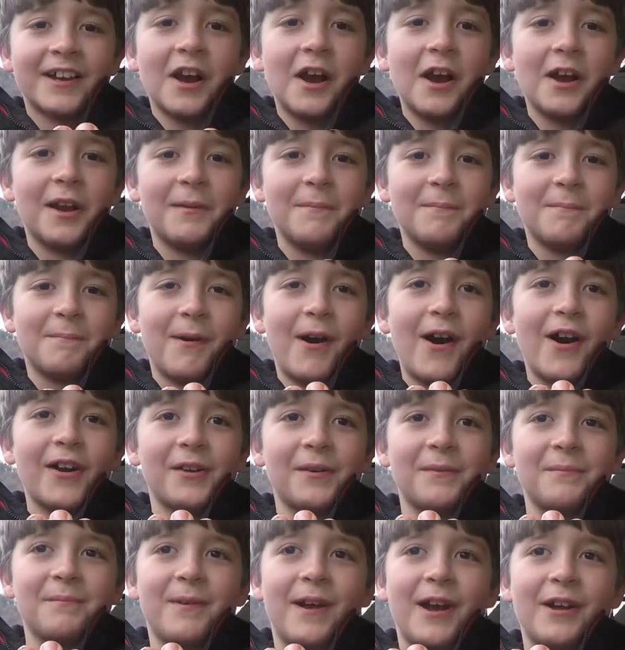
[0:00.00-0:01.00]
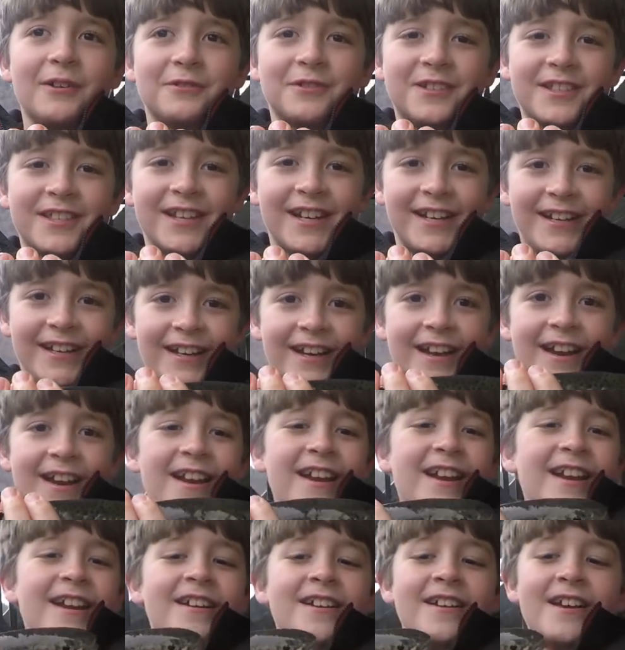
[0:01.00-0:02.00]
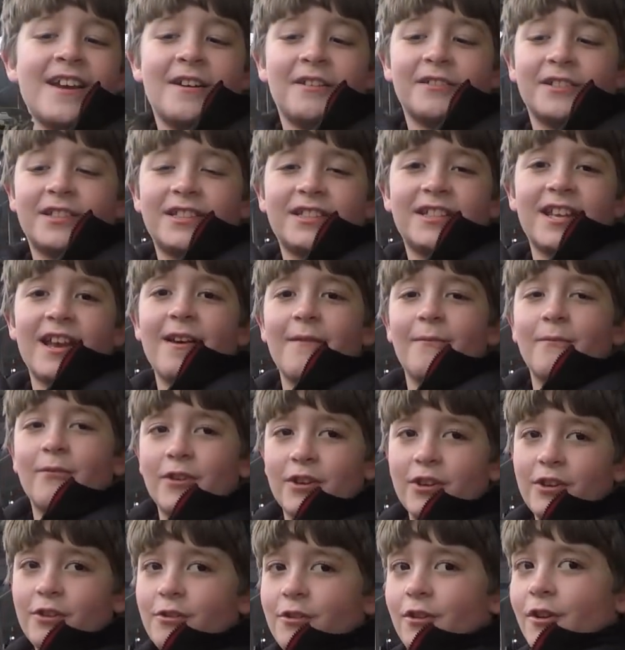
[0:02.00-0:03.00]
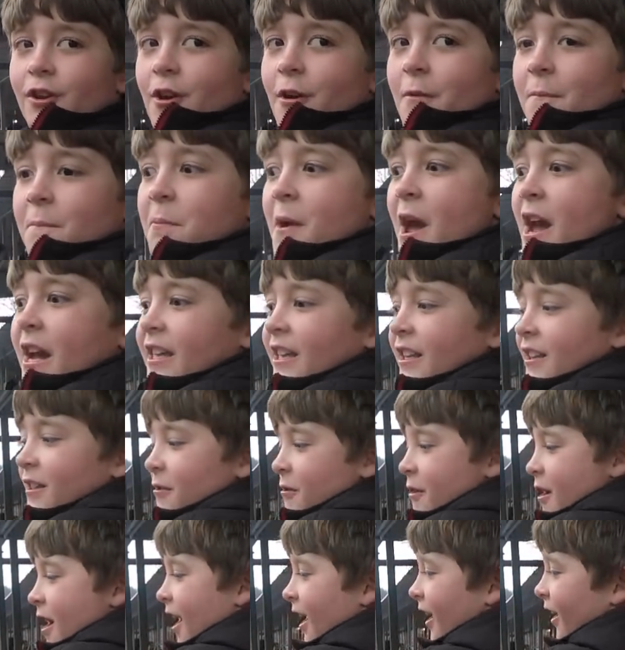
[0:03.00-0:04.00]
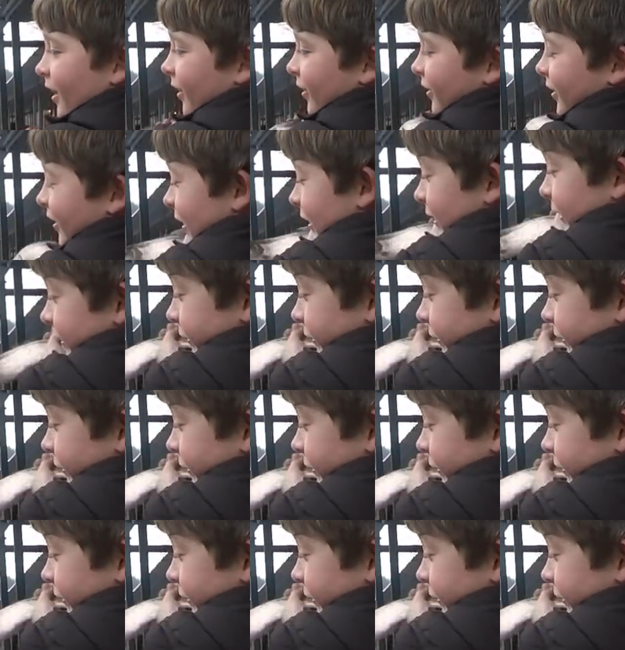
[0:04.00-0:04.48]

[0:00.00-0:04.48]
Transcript: I caught him bottom bouncing. Now it's time for you to go back in the no. wild. Hey,